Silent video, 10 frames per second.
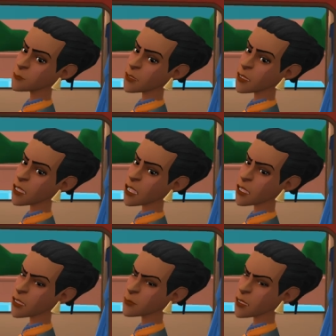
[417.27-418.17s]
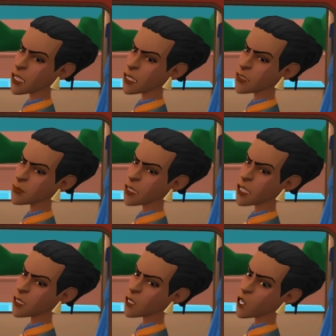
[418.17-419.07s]
I still can't believe
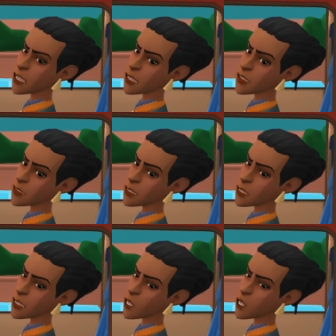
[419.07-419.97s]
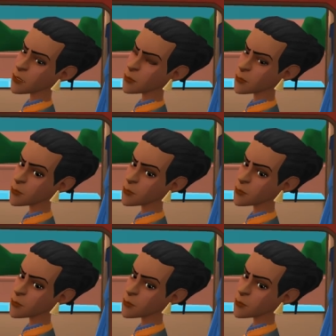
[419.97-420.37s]
Mr. Lewis fired you.